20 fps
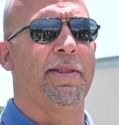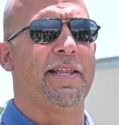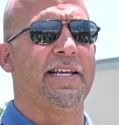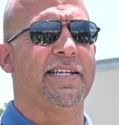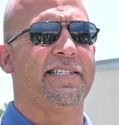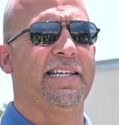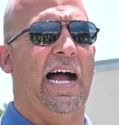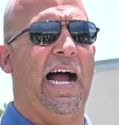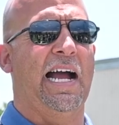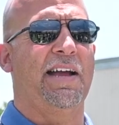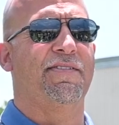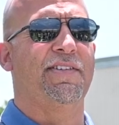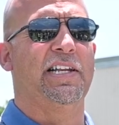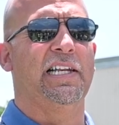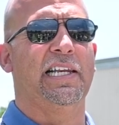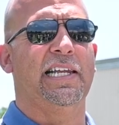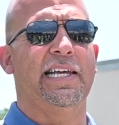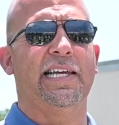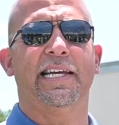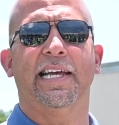of these Ivy
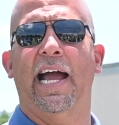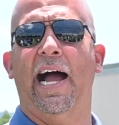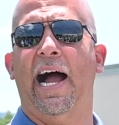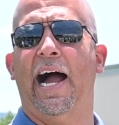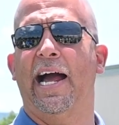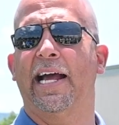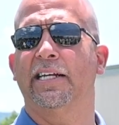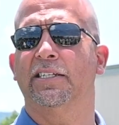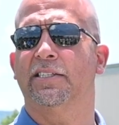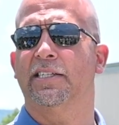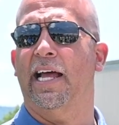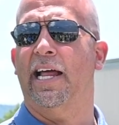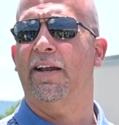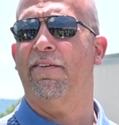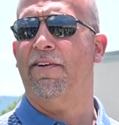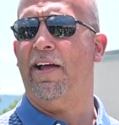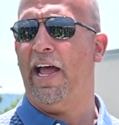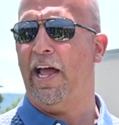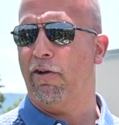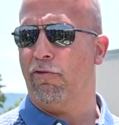League guys that
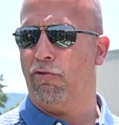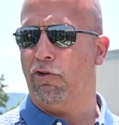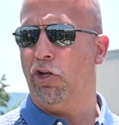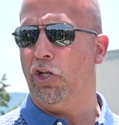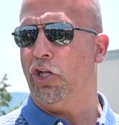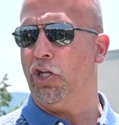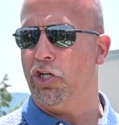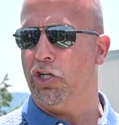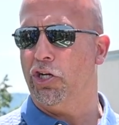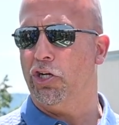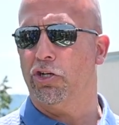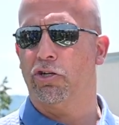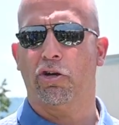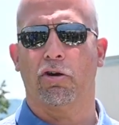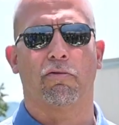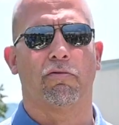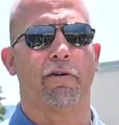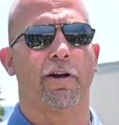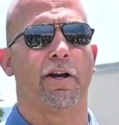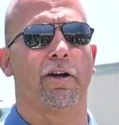have had really good
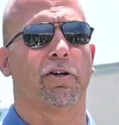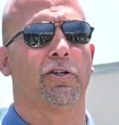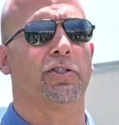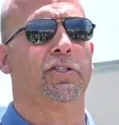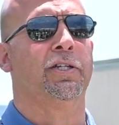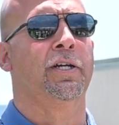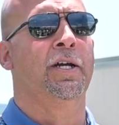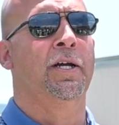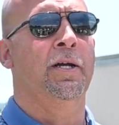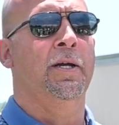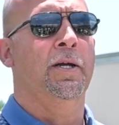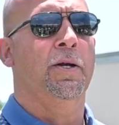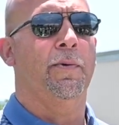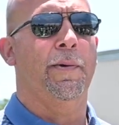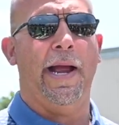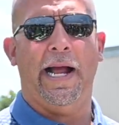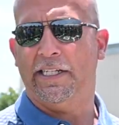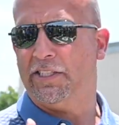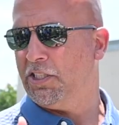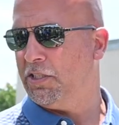careers,
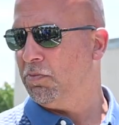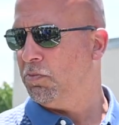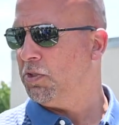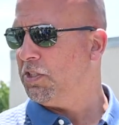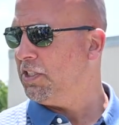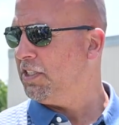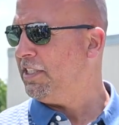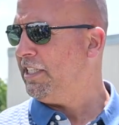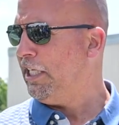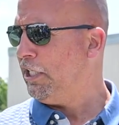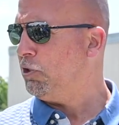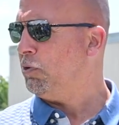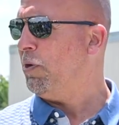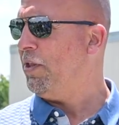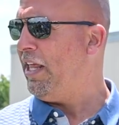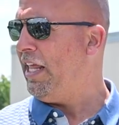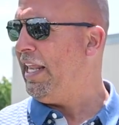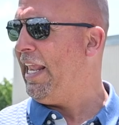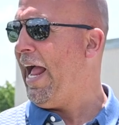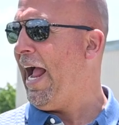we had some success
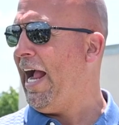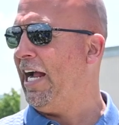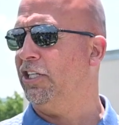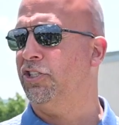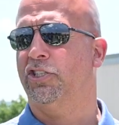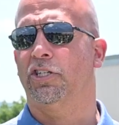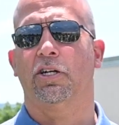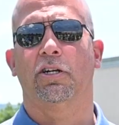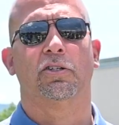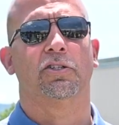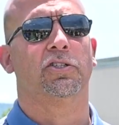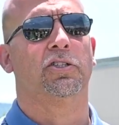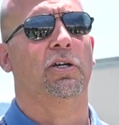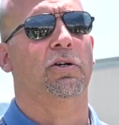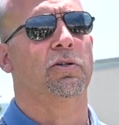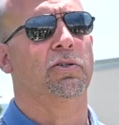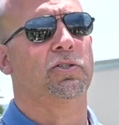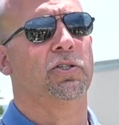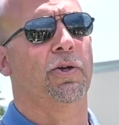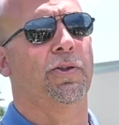with it last year,
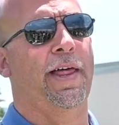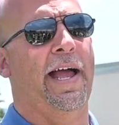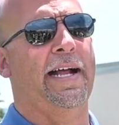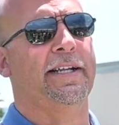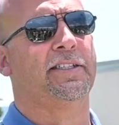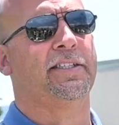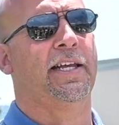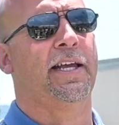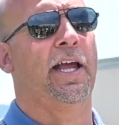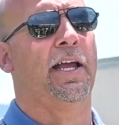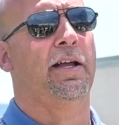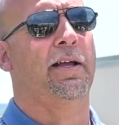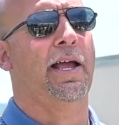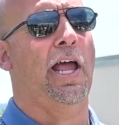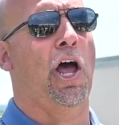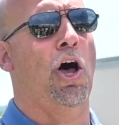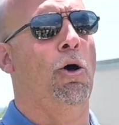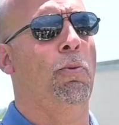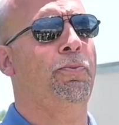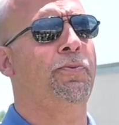so that's
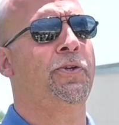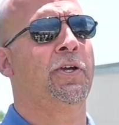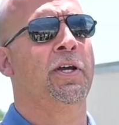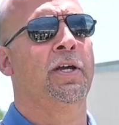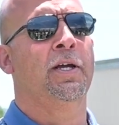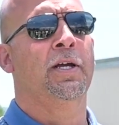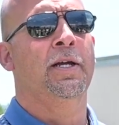helped.